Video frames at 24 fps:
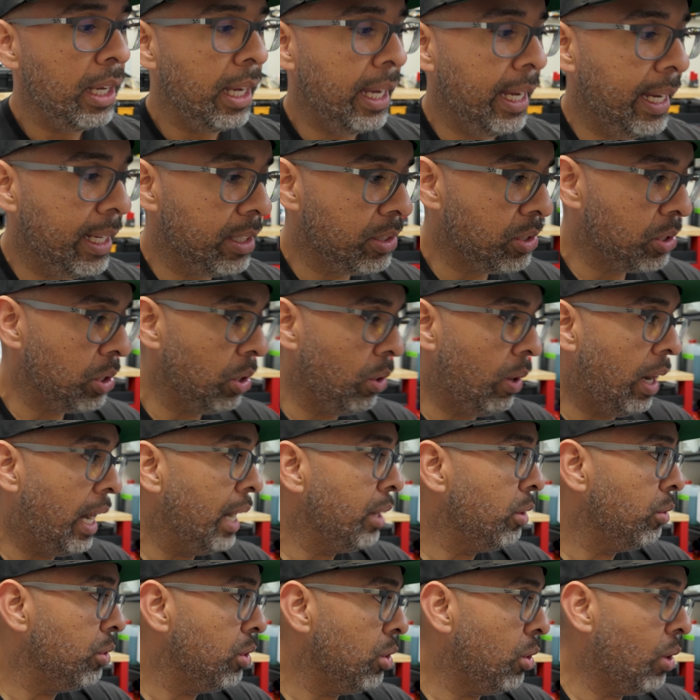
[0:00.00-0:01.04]
And so I
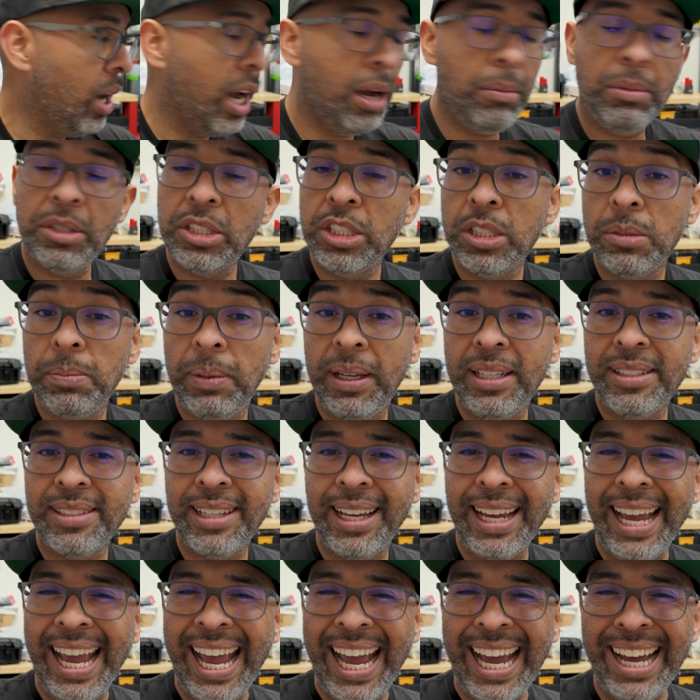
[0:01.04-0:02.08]
don't know how much space
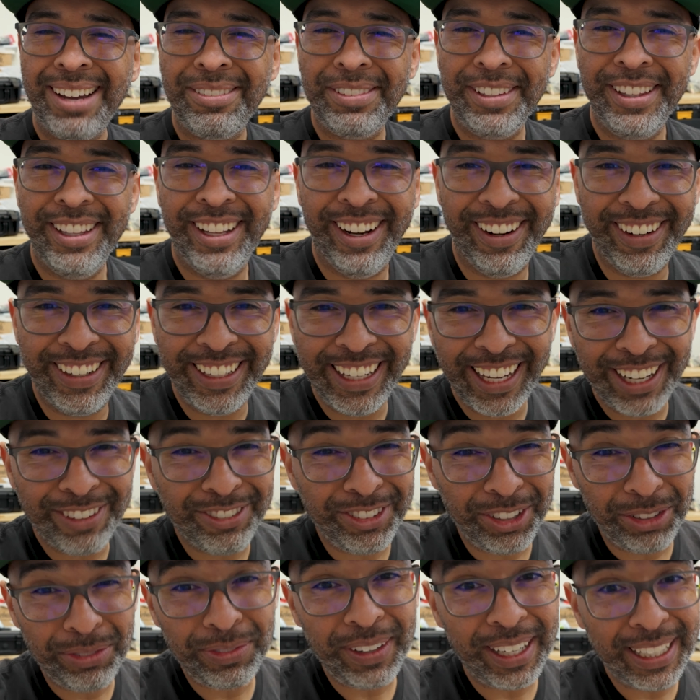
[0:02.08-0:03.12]
I have in there yet.
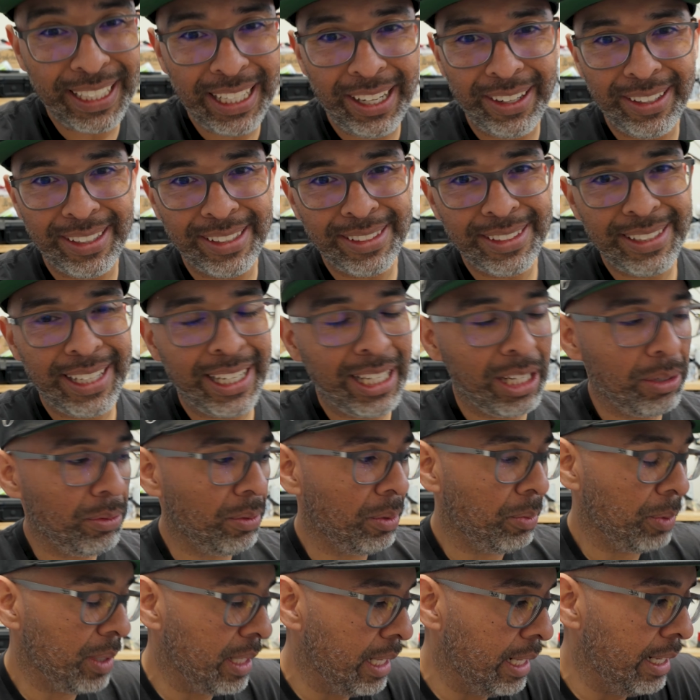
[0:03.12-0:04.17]
We'll find out in a second
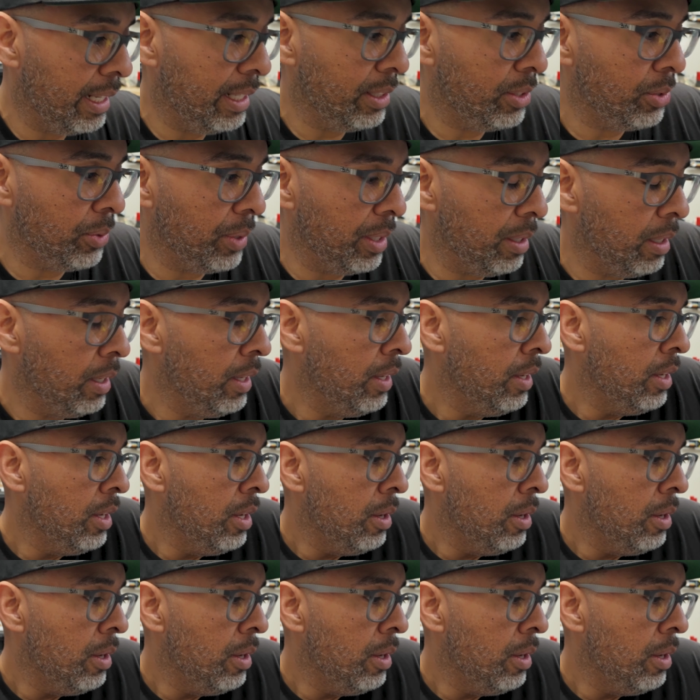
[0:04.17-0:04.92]
when we get into it.